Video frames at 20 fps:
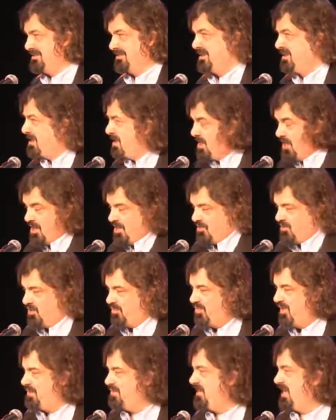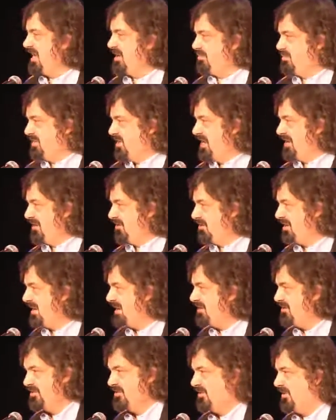And there are people like Brian
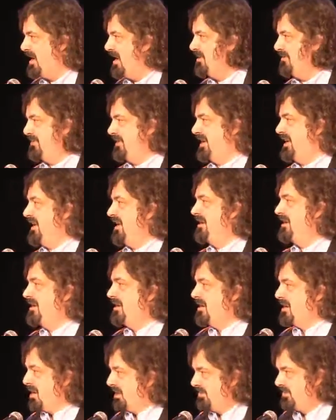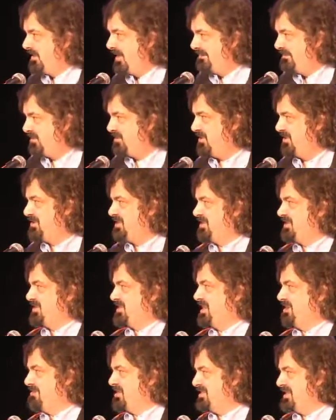Greene who are out there, and Clifford Johnson to
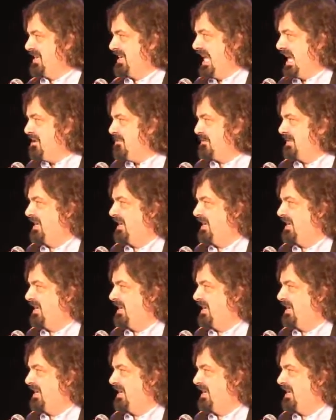some extent, out